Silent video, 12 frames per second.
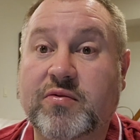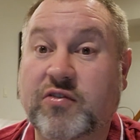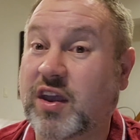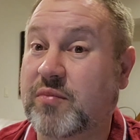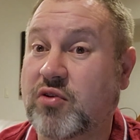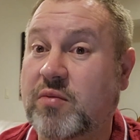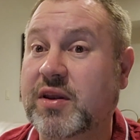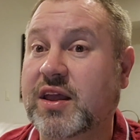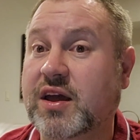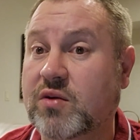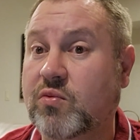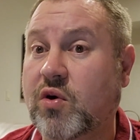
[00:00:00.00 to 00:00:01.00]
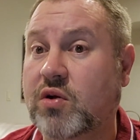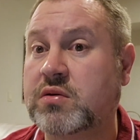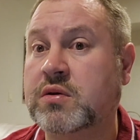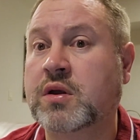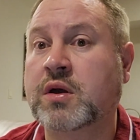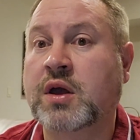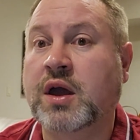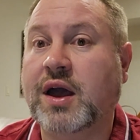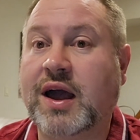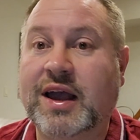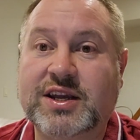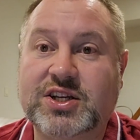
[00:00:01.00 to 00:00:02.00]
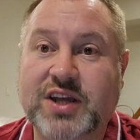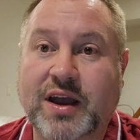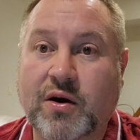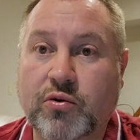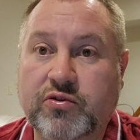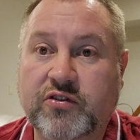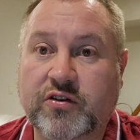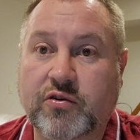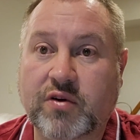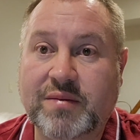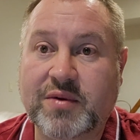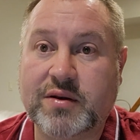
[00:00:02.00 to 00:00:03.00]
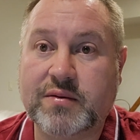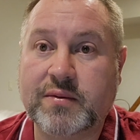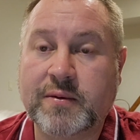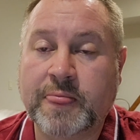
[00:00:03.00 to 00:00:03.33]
So you're probably going to want a shareholders agreement.